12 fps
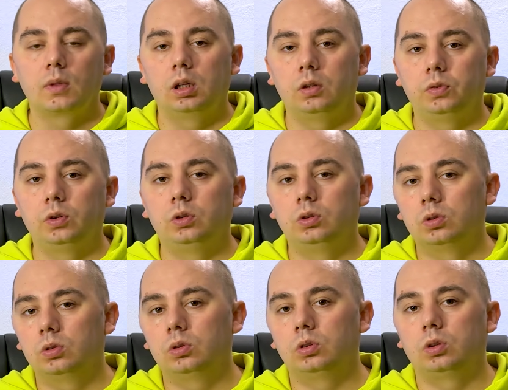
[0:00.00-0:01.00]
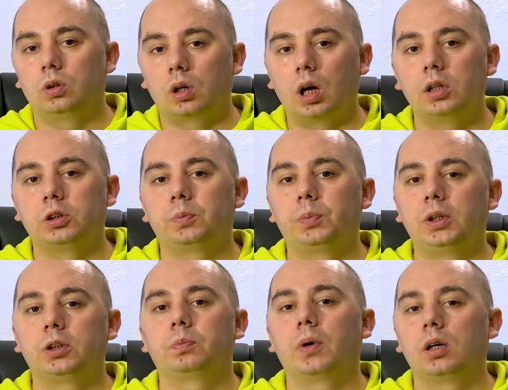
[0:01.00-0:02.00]
if you use your
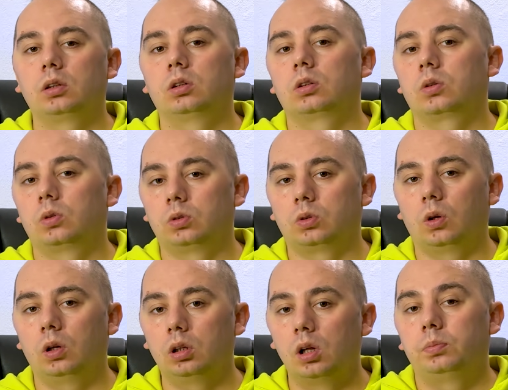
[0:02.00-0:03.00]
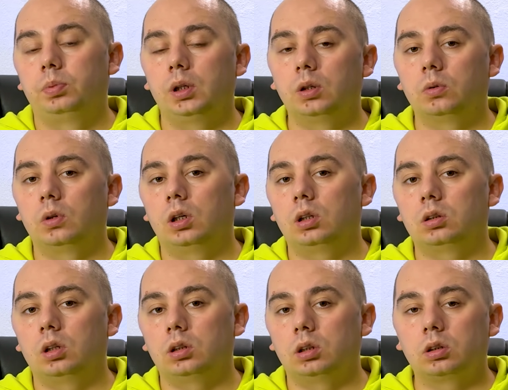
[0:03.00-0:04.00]
ISP's parental control, be aware
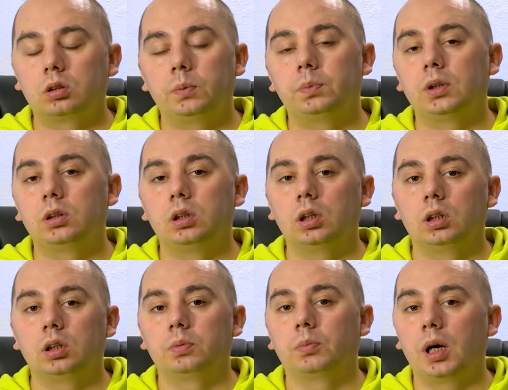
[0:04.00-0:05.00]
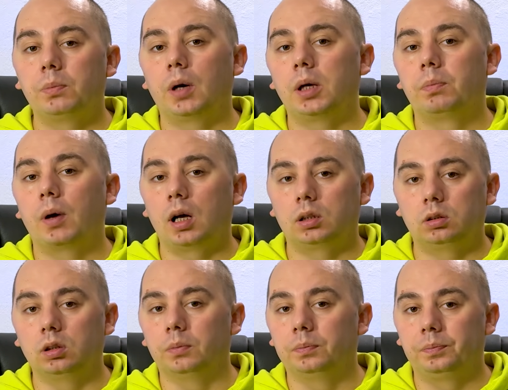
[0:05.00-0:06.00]
that encrypted DNS might bypass
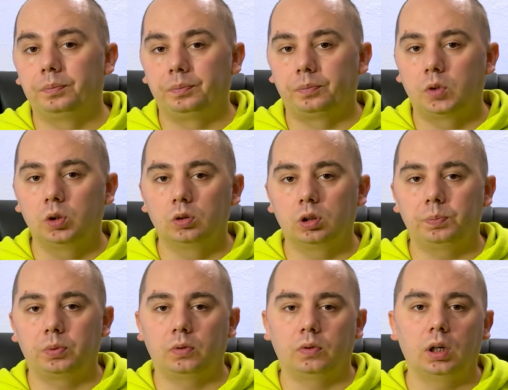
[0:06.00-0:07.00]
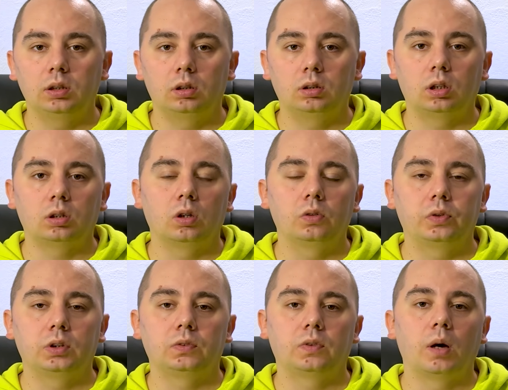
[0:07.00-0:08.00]
them. Use a provider that
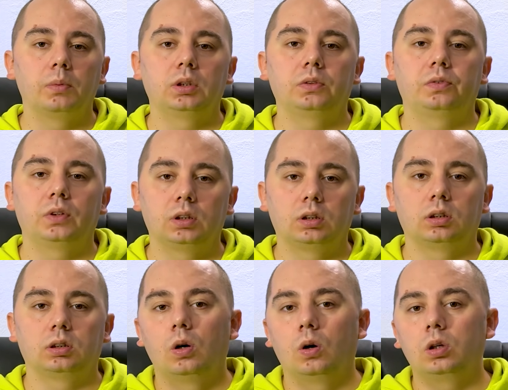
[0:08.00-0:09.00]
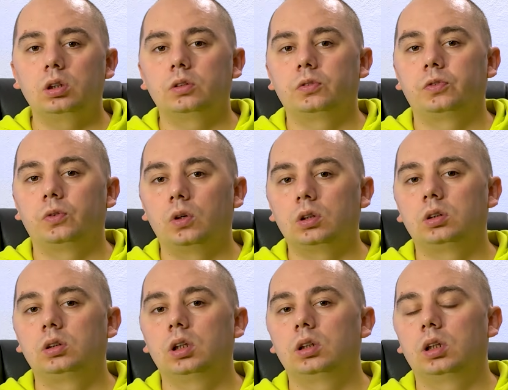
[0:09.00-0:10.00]
offers family filters, or enforce
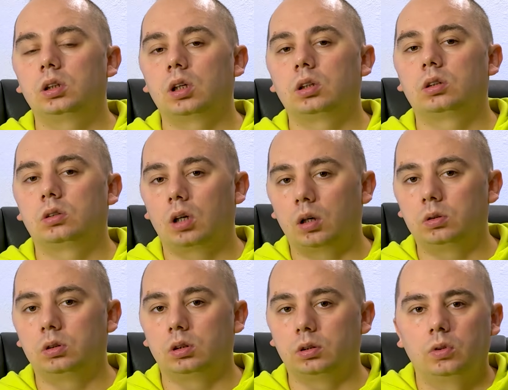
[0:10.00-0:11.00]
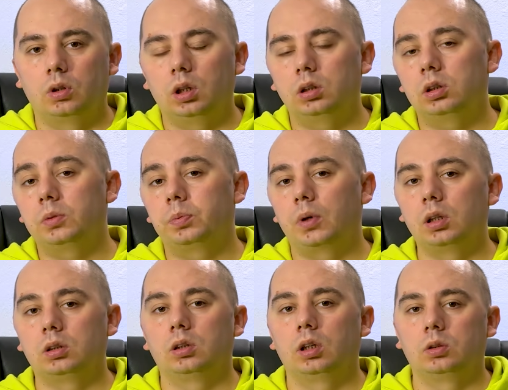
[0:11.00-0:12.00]
DNS at the router. For
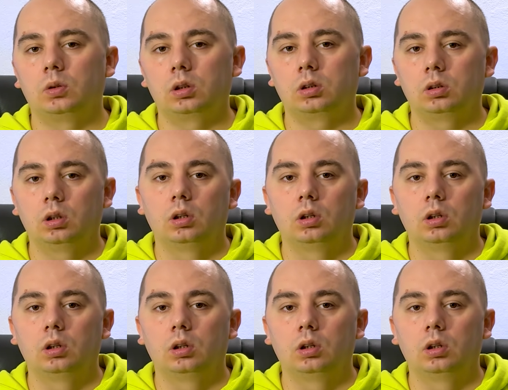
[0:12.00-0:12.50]
enterprise networks,